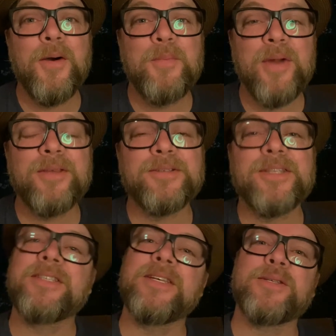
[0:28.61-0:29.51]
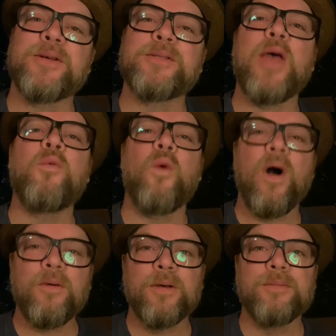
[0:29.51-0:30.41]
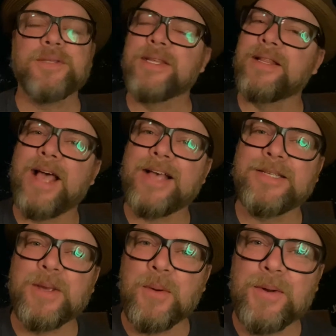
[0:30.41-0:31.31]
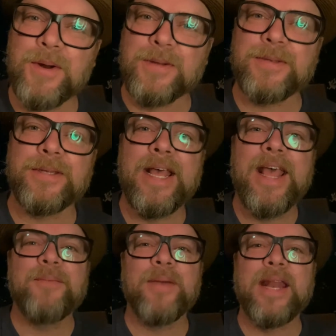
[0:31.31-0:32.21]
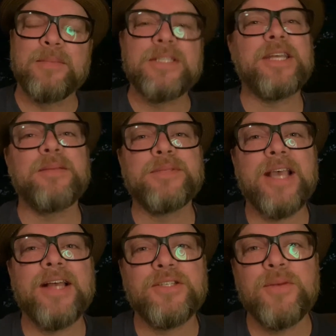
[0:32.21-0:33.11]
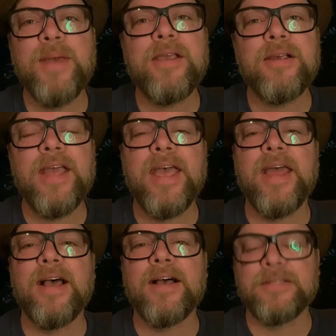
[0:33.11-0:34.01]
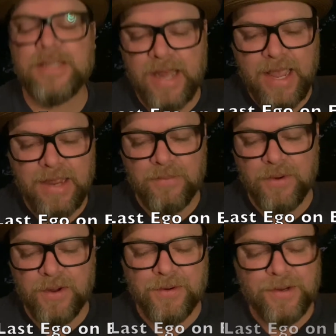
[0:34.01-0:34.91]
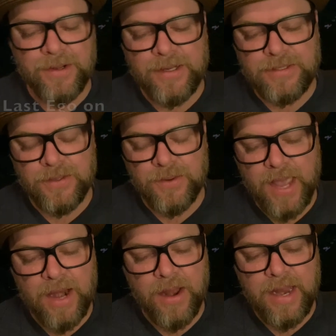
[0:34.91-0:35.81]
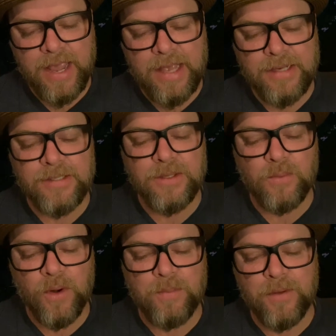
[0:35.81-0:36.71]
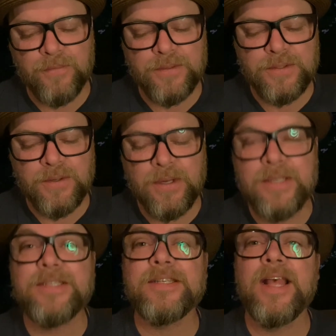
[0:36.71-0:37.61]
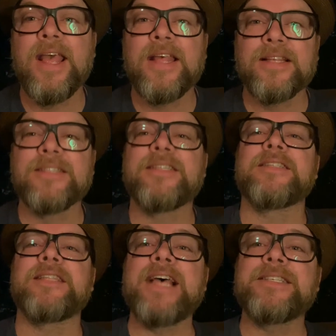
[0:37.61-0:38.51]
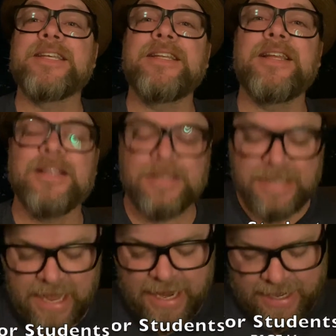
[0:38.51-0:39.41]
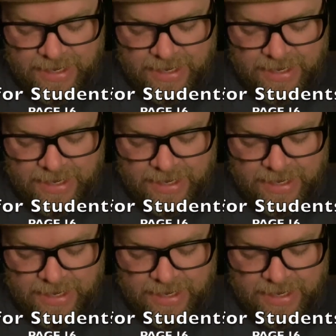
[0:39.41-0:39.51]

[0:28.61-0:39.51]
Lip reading: brothers and sisters, and welcome to The Last Ego on Earth. My name is James Scott Shoemaker, and tonight we are going to head on into the workbook for students. This is Lesson 10.